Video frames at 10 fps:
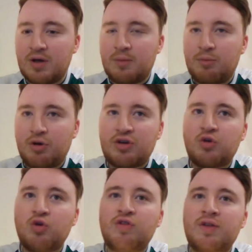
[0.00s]
because I
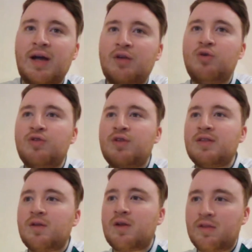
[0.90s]
do think I do think
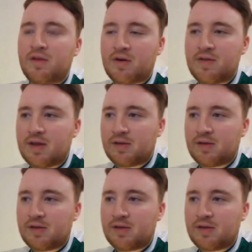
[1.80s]
the the run that